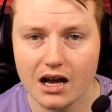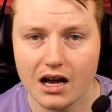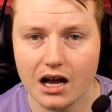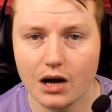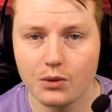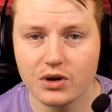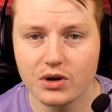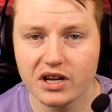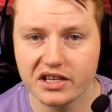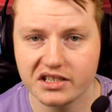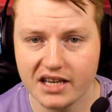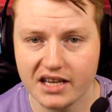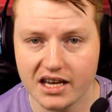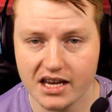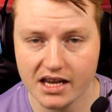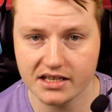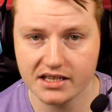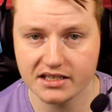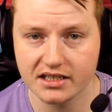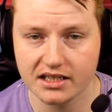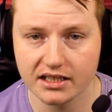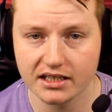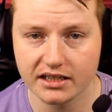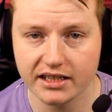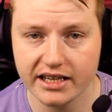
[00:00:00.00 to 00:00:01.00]
Would I say
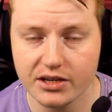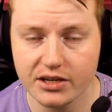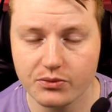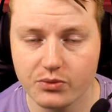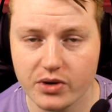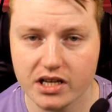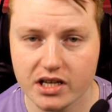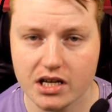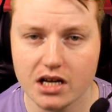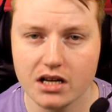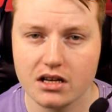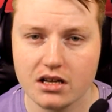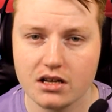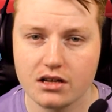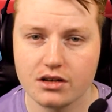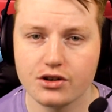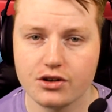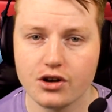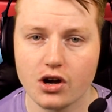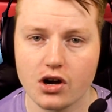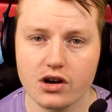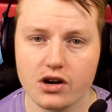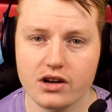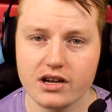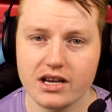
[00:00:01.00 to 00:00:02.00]
he's an elite winger?
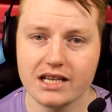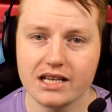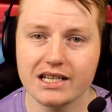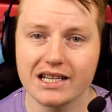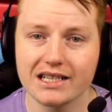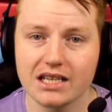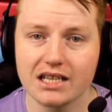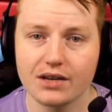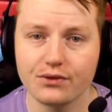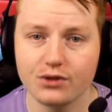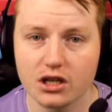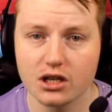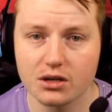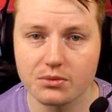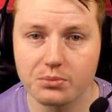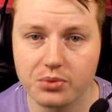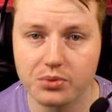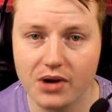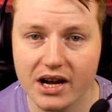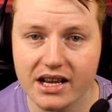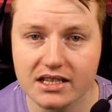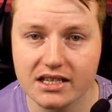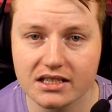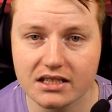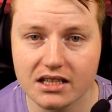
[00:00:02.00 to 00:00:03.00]
No, he does have a lot of
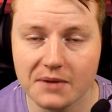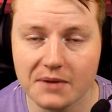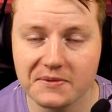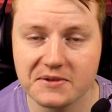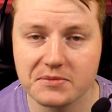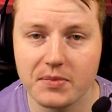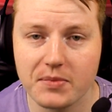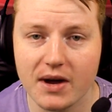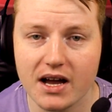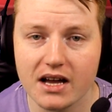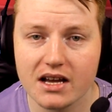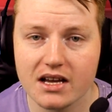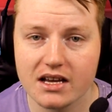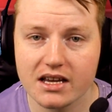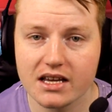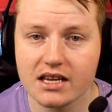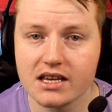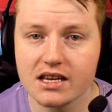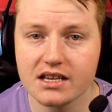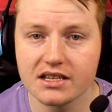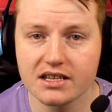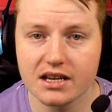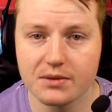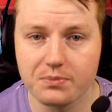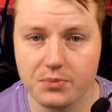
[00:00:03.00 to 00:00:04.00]
brain snaps, but
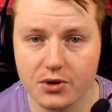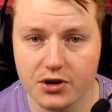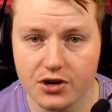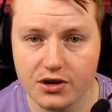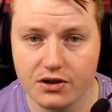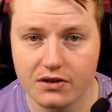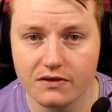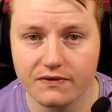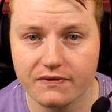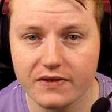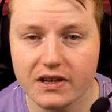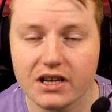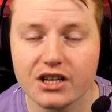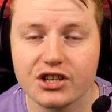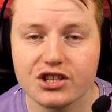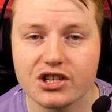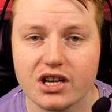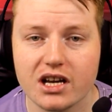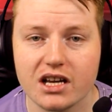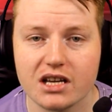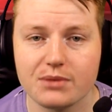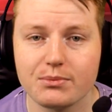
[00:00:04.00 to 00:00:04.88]
he is a pretty good finisher.